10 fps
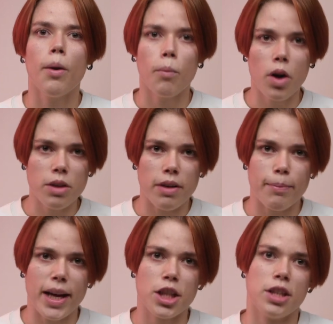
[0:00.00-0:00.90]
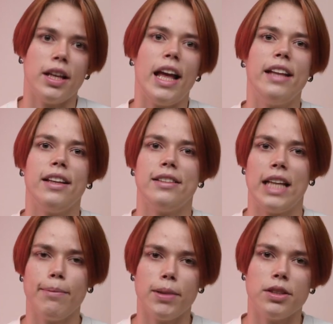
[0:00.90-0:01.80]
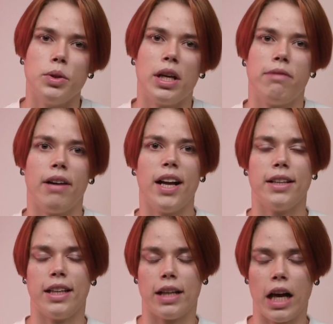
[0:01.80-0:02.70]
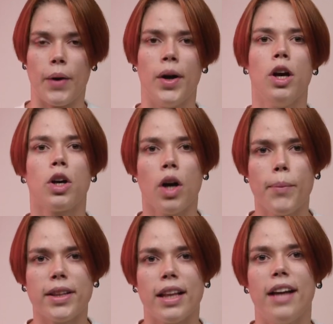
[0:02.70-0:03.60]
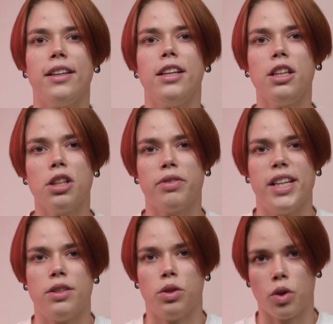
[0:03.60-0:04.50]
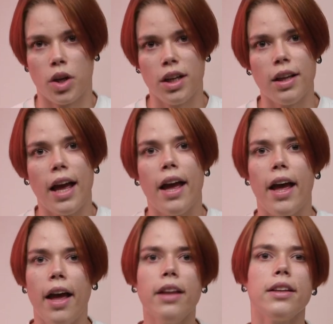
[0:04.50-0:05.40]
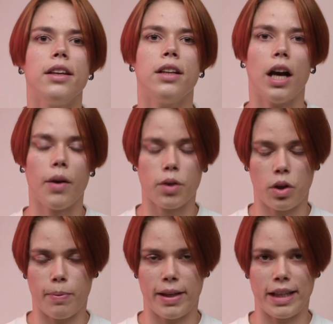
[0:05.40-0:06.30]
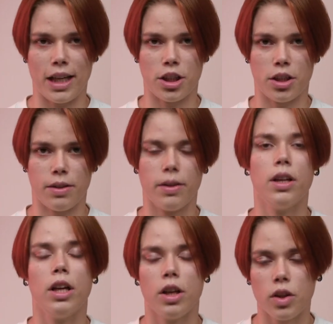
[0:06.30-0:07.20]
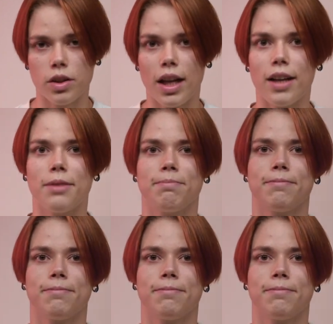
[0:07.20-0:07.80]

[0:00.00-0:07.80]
More information and examples you can find in our command line interface tutorial and in our documentation. Good luck!